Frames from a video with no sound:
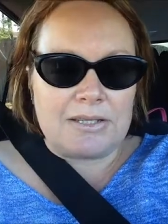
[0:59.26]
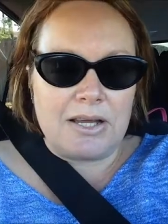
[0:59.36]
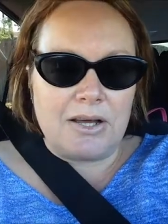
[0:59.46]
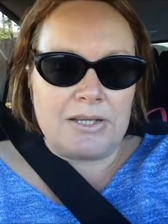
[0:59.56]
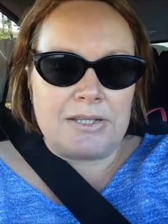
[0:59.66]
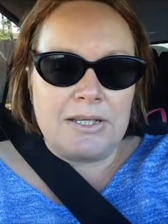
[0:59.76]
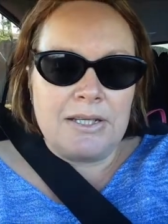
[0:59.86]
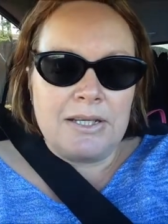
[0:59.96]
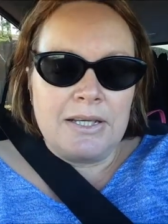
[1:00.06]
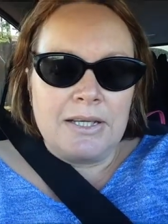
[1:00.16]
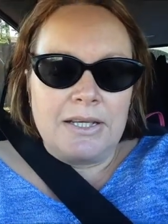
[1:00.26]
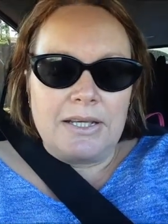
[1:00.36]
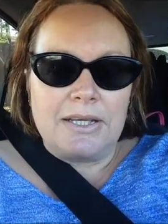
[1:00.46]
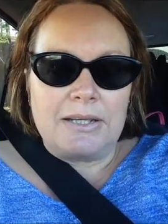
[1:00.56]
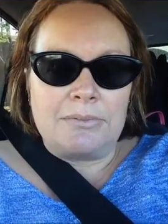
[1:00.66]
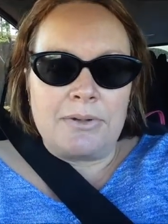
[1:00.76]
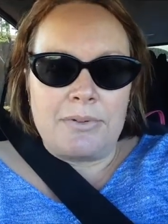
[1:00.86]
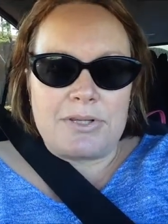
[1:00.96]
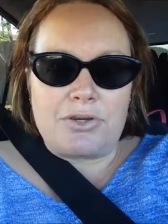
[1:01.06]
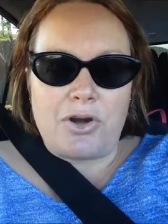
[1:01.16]
last night um, I
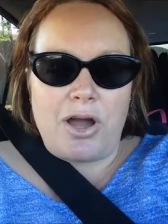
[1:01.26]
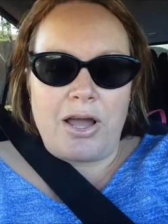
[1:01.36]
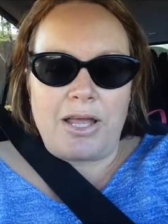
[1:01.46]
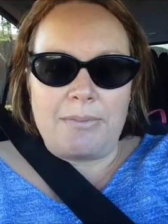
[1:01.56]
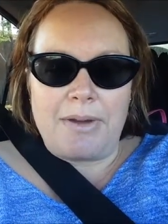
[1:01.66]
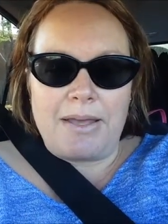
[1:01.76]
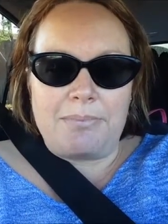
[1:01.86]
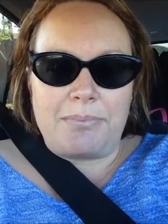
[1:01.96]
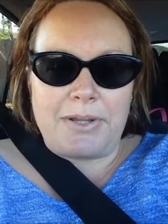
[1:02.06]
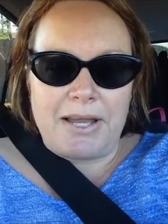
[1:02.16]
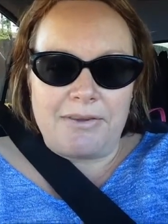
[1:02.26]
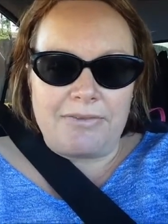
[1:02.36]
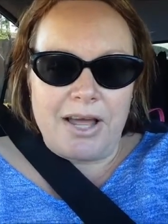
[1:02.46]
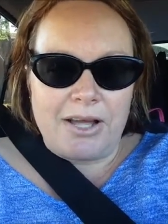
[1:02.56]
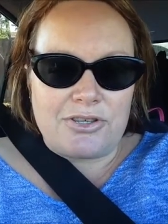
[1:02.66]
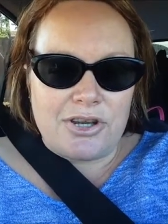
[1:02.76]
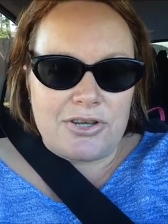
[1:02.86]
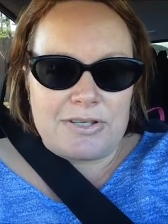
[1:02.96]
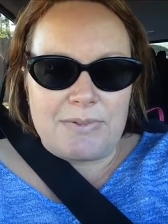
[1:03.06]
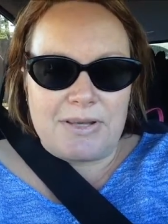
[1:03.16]
was crying in my plate of
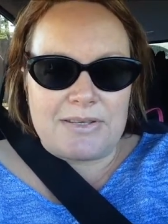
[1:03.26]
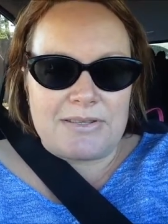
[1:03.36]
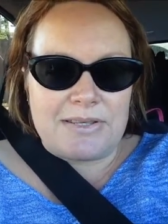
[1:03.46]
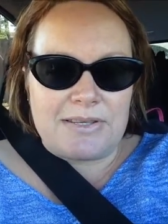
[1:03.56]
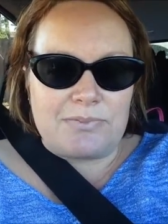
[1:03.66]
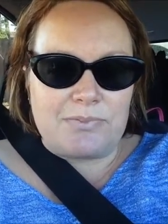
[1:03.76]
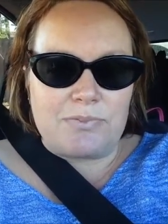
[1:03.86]
nachos because it